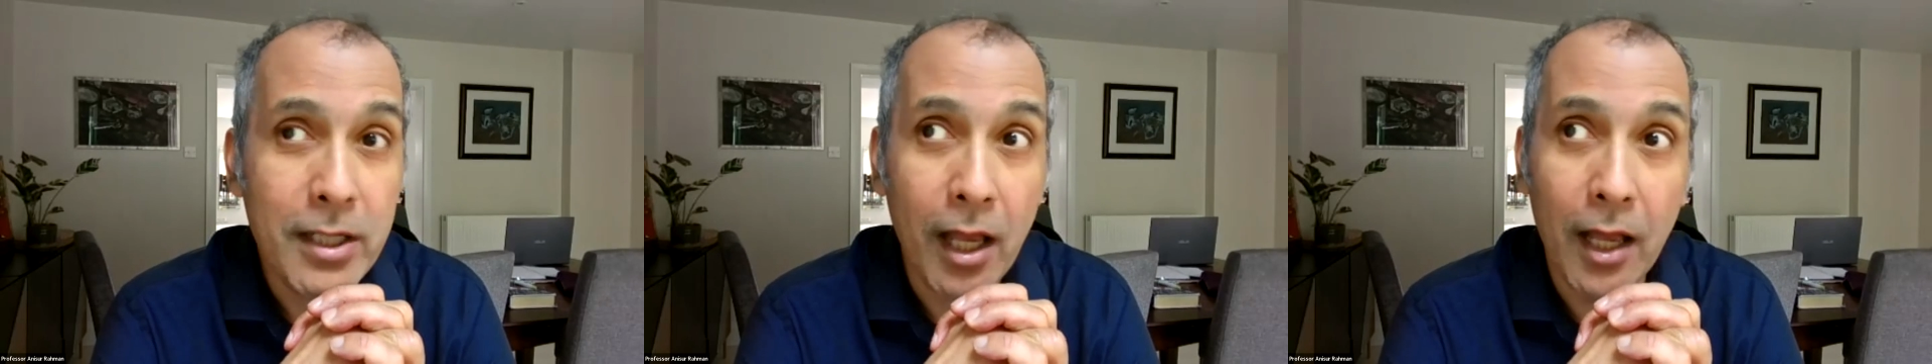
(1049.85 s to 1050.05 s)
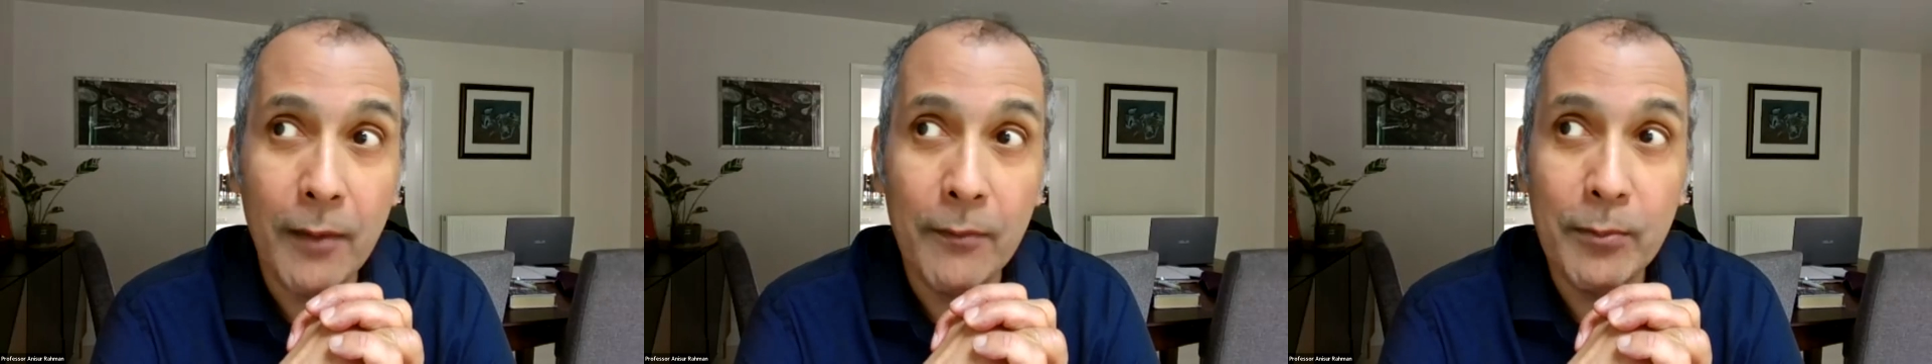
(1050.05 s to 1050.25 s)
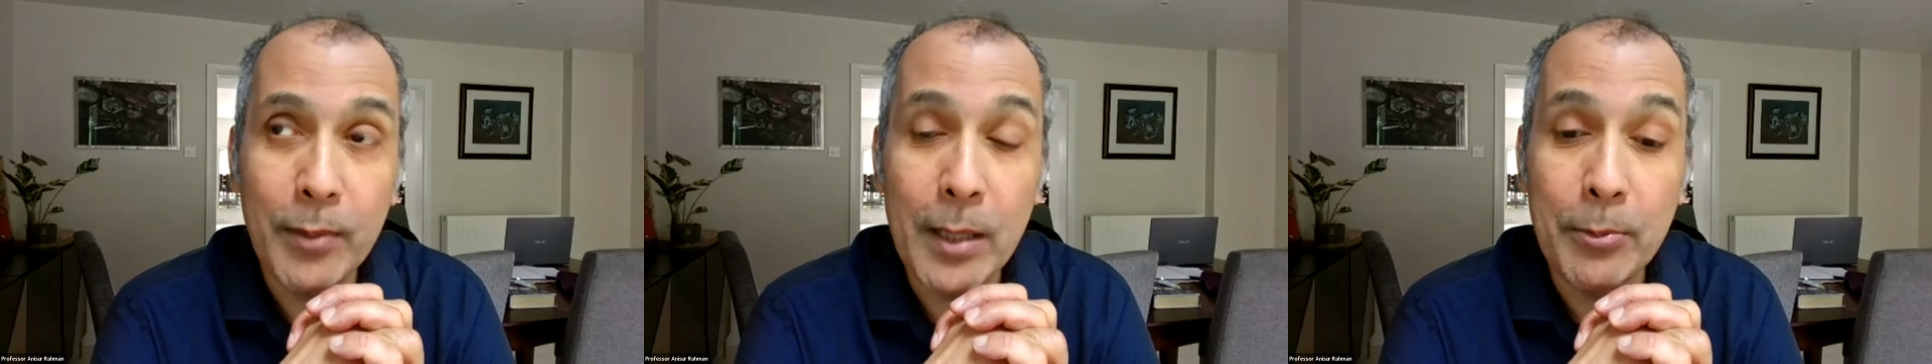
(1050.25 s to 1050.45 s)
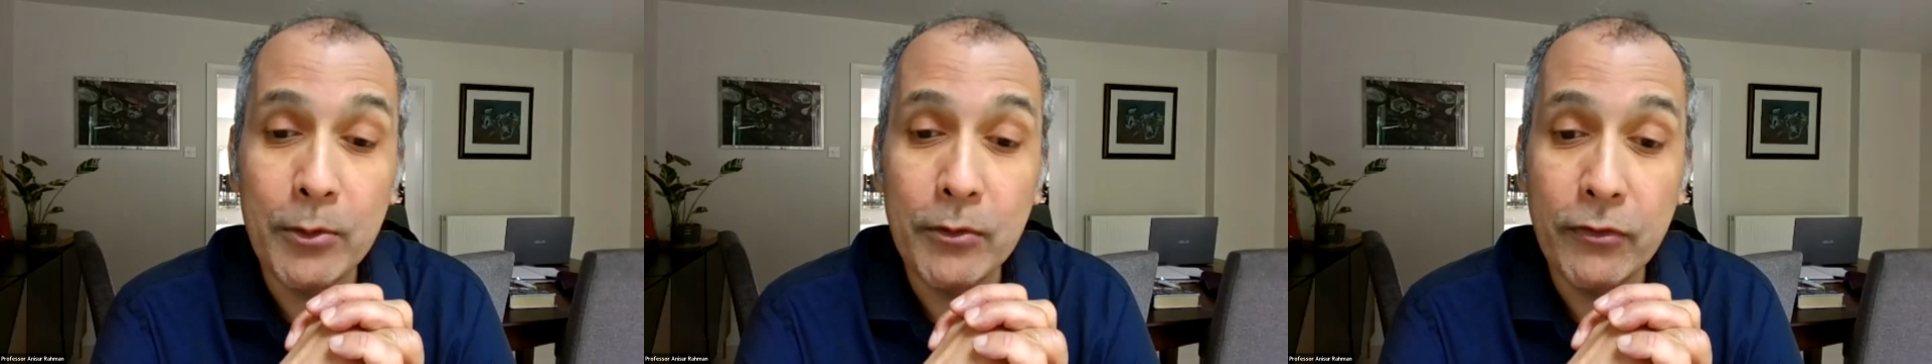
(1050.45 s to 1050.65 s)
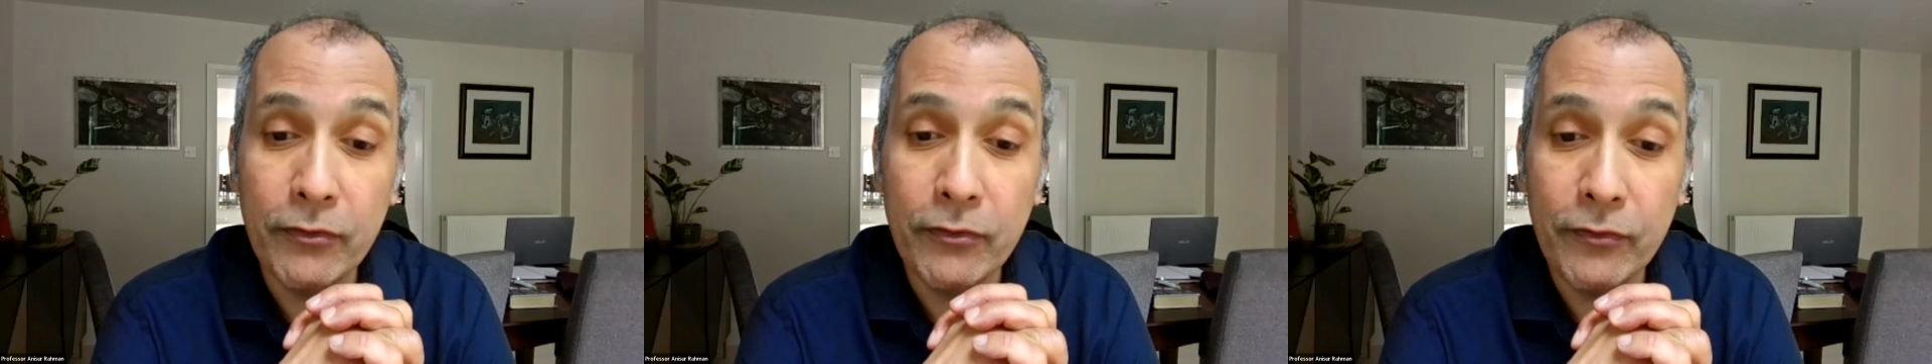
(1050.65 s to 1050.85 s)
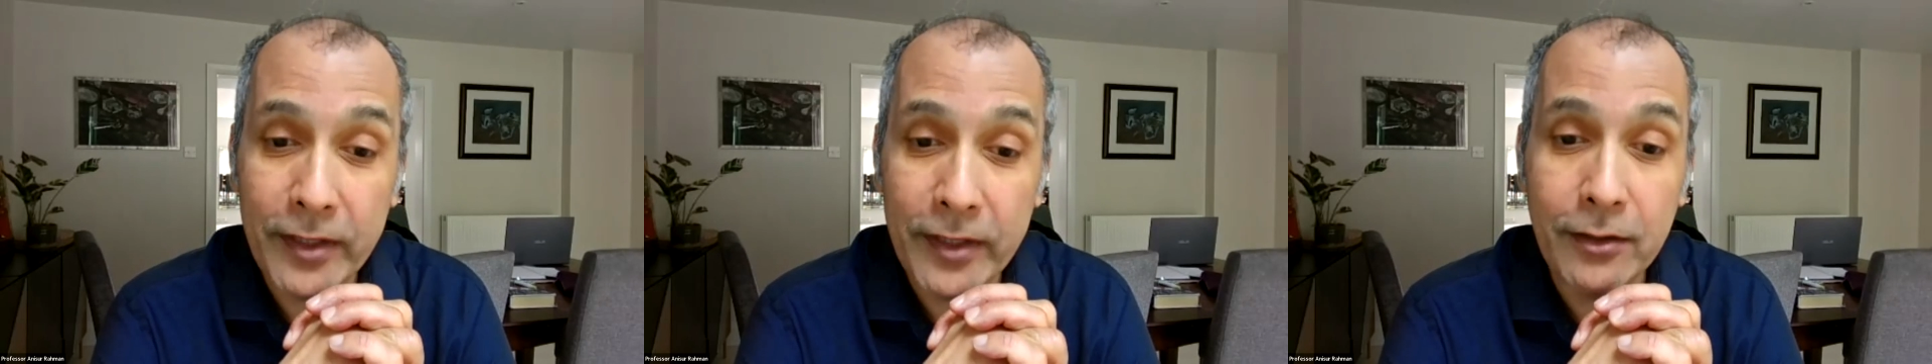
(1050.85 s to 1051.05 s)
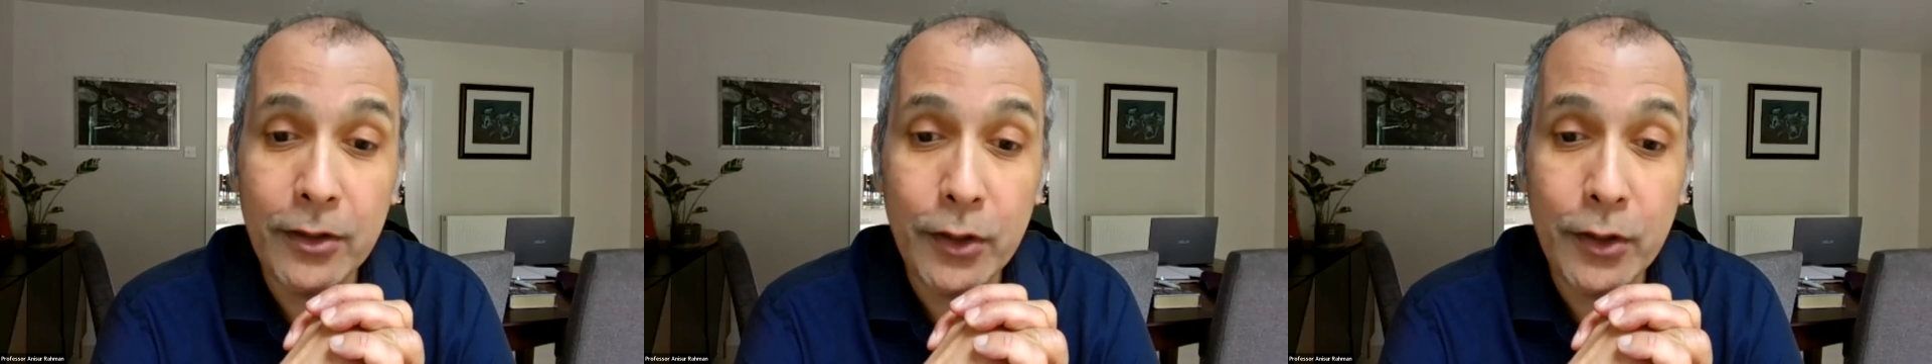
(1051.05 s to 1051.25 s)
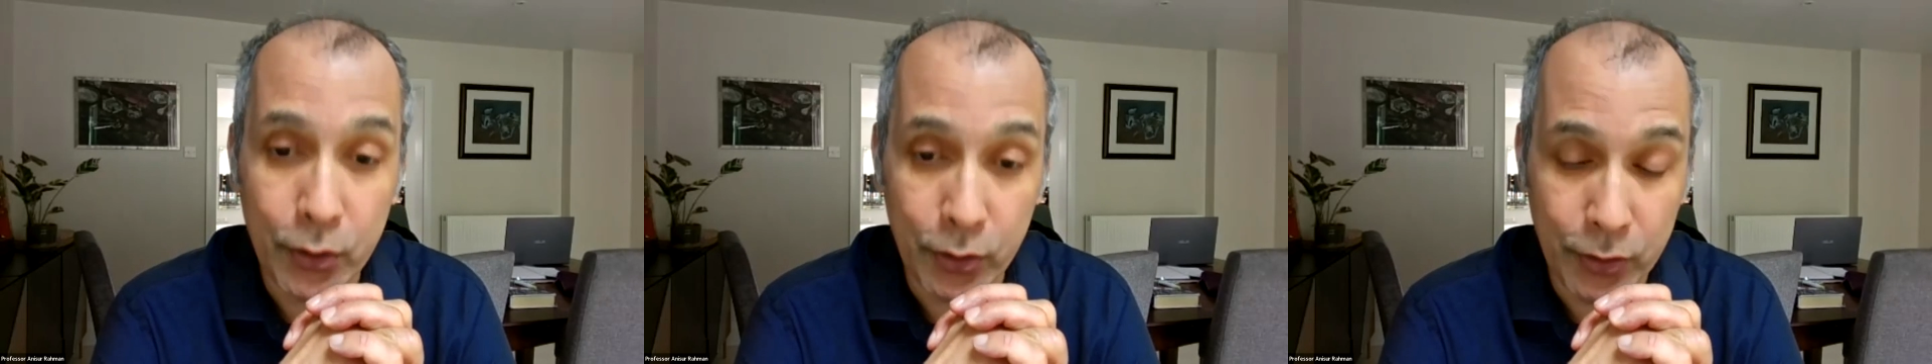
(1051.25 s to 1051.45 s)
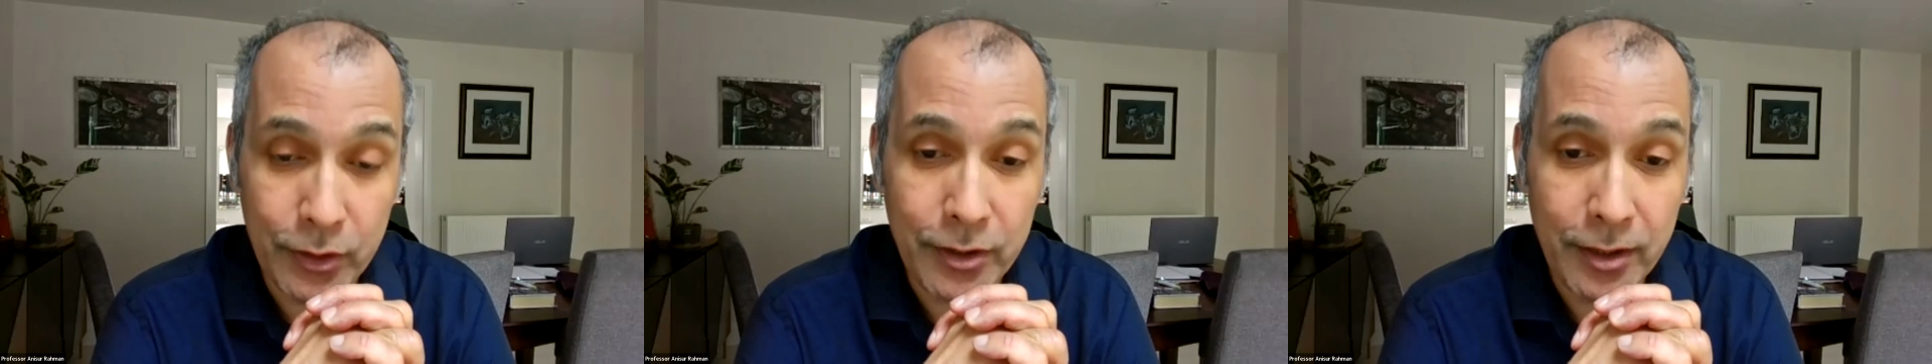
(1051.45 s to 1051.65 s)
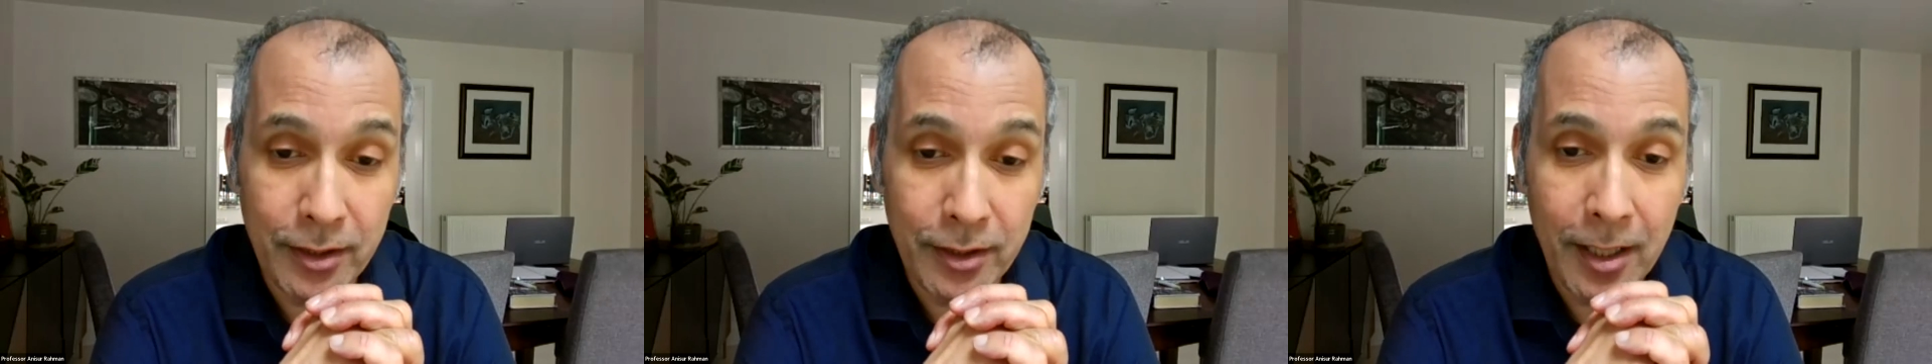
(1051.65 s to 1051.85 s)
is sometimes people
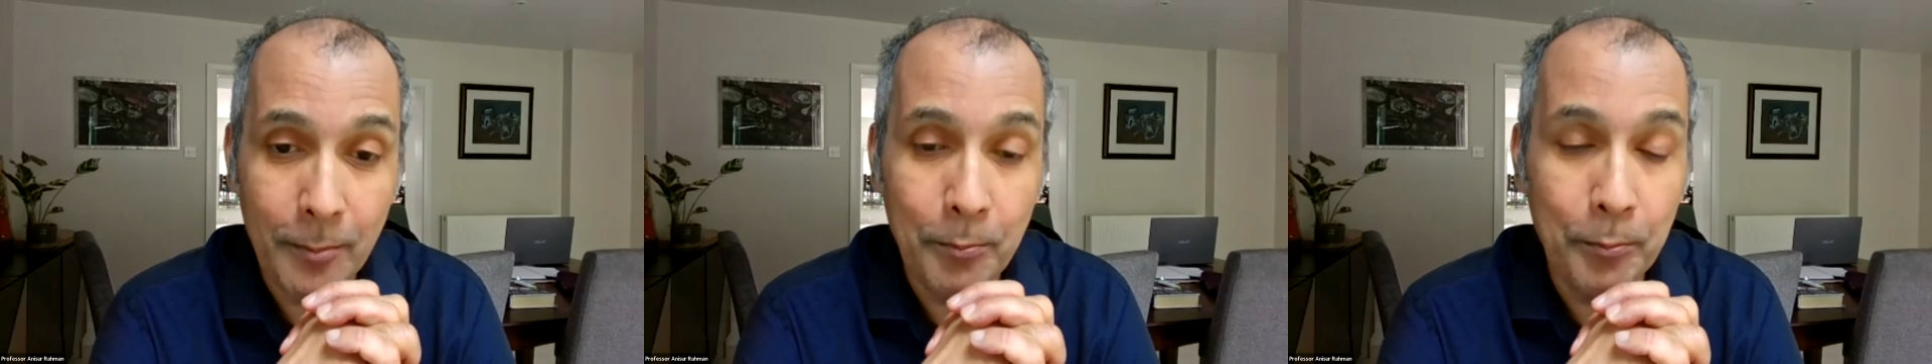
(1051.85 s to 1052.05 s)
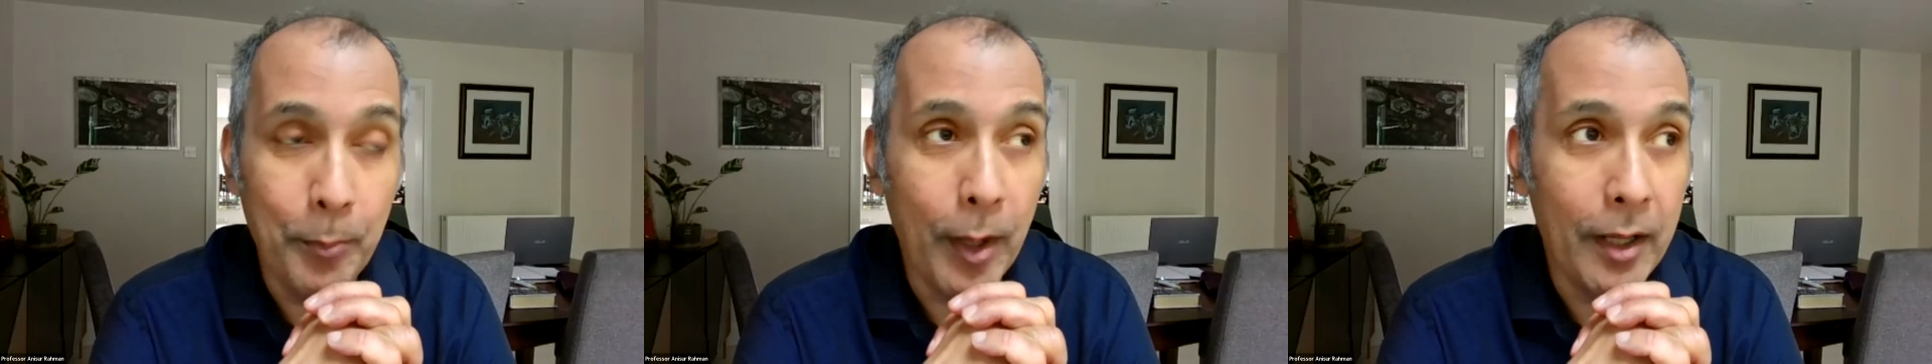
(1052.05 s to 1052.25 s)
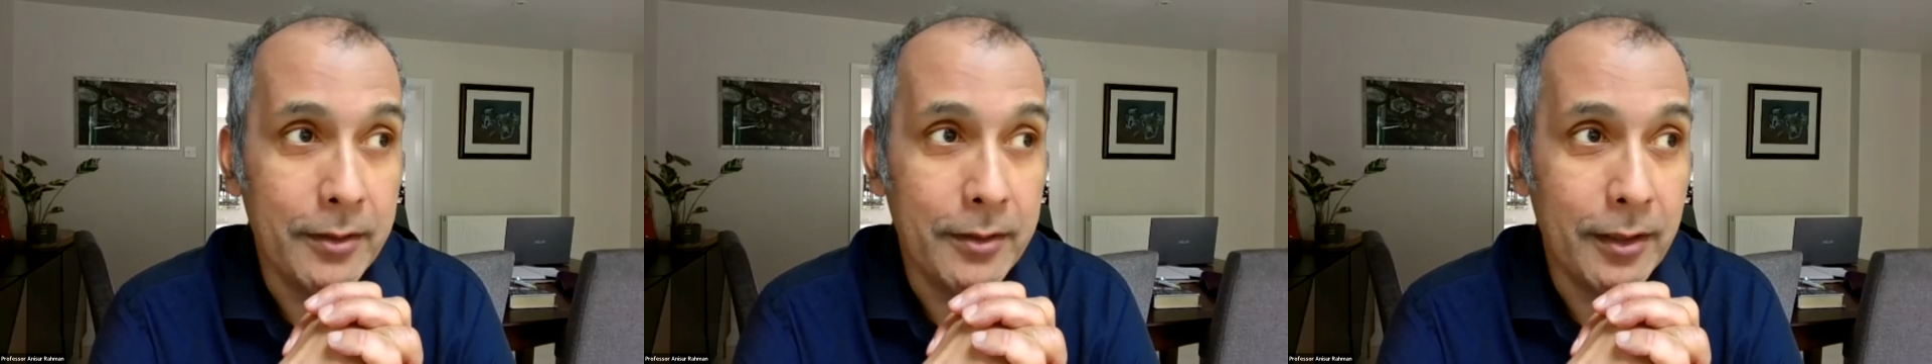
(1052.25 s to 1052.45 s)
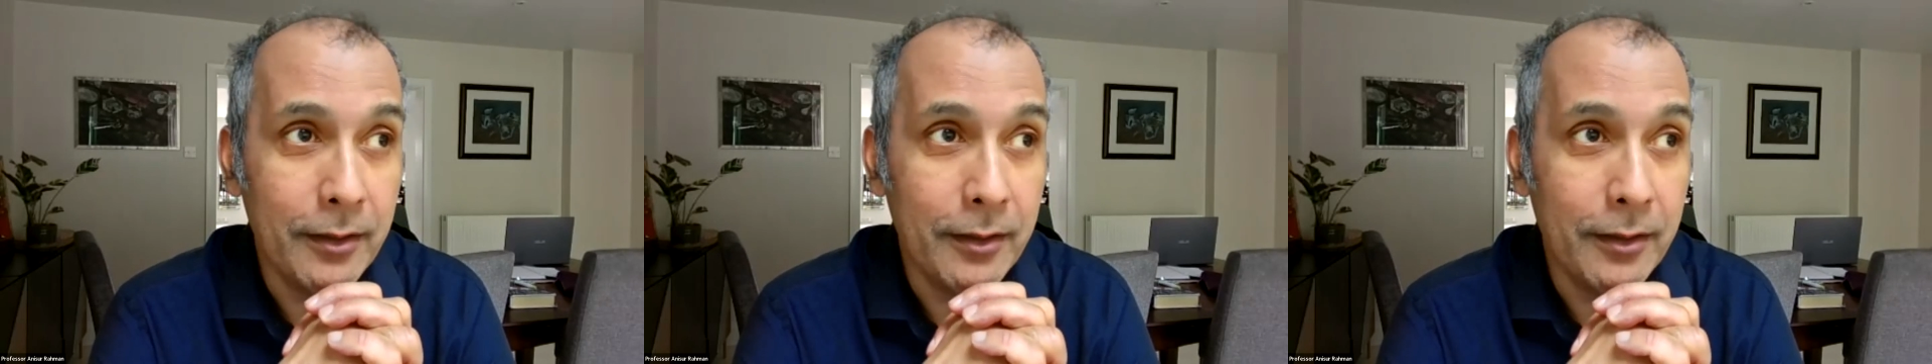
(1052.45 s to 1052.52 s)
feel good,